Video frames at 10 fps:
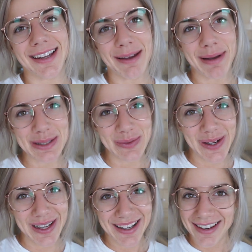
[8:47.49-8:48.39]
get back to
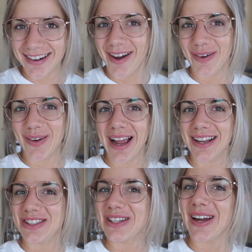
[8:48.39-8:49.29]
work, and I'll
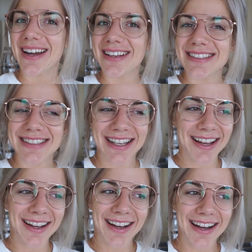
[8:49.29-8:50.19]
catch you guys
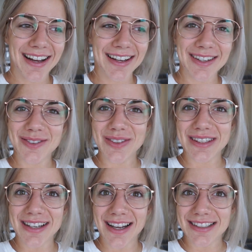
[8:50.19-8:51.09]
uh,
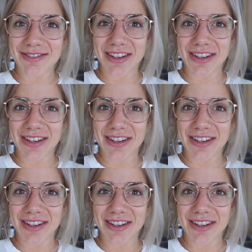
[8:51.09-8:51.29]
with the next